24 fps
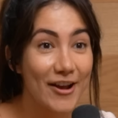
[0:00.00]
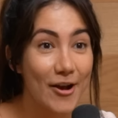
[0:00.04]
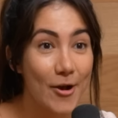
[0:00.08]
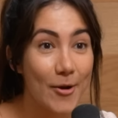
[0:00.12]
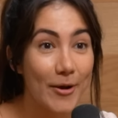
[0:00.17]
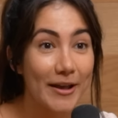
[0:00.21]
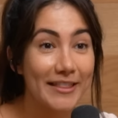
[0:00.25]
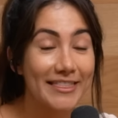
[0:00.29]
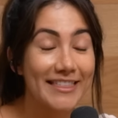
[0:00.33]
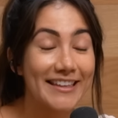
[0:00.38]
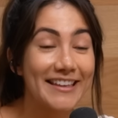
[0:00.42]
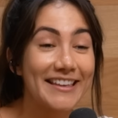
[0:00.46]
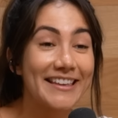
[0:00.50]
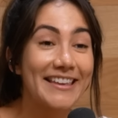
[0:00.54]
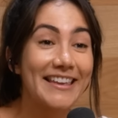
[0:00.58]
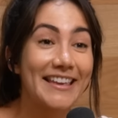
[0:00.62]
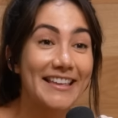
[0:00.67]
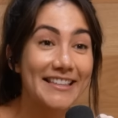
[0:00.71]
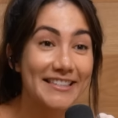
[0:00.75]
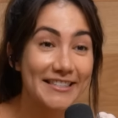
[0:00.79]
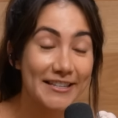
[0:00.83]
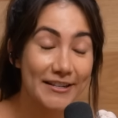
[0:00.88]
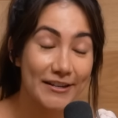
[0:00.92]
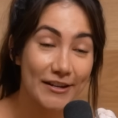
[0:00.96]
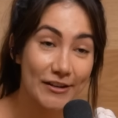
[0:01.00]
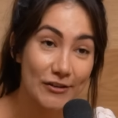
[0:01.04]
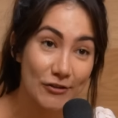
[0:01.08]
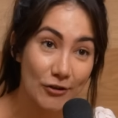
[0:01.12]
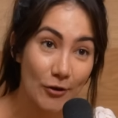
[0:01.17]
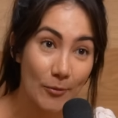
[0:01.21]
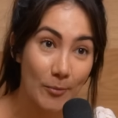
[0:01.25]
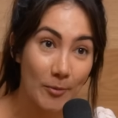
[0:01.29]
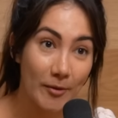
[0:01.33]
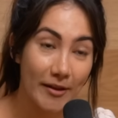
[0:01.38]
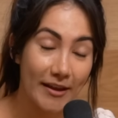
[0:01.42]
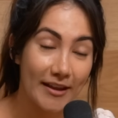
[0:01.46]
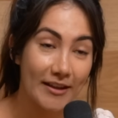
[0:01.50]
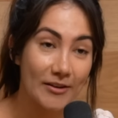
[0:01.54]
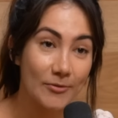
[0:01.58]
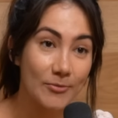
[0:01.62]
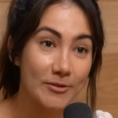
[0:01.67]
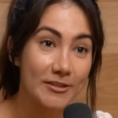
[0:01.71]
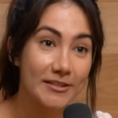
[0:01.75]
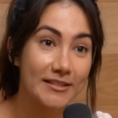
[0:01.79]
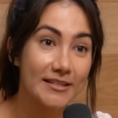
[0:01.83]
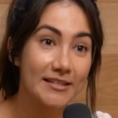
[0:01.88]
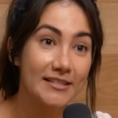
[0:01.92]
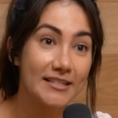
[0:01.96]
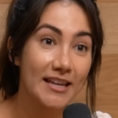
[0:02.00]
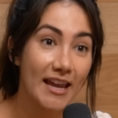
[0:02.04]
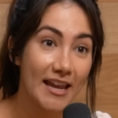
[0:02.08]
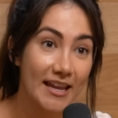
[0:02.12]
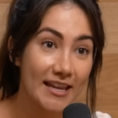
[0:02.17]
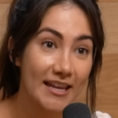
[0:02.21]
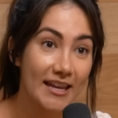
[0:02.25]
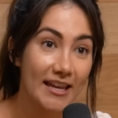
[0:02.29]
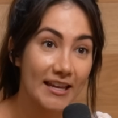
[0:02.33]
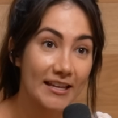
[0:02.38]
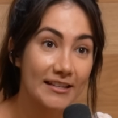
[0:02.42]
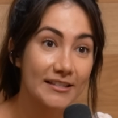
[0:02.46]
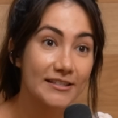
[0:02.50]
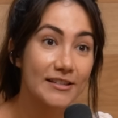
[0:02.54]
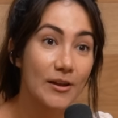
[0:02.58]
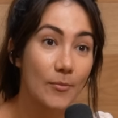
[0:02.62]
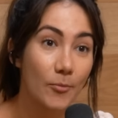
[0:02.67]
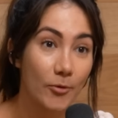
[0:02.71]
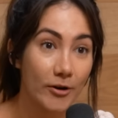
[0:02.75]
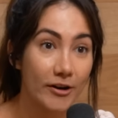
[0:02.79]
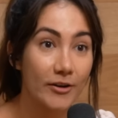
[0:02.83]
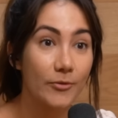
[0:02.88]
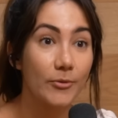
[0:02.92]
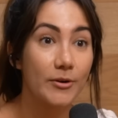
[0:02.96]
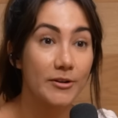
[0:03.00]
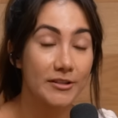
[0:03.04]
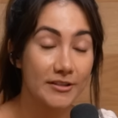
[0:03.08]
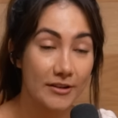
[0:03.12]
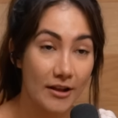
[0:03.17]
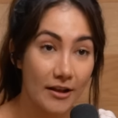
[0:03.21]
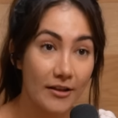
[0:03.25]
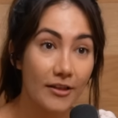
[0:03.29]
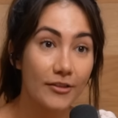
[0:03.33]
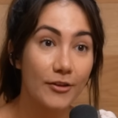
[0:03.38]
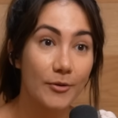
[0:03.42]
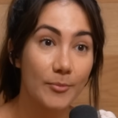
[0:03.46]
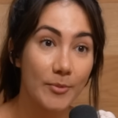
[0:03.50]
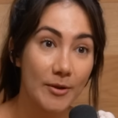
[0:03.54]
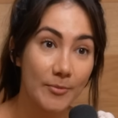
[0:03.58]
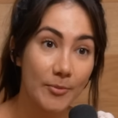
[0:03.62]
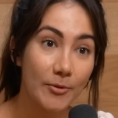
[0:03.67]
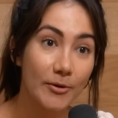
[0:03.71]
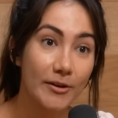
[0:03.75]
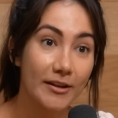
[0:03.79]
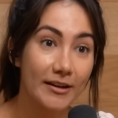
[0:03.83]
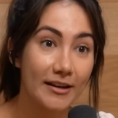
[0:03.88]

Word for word: know. I think Keith's initial plan was to take it somewhere where other people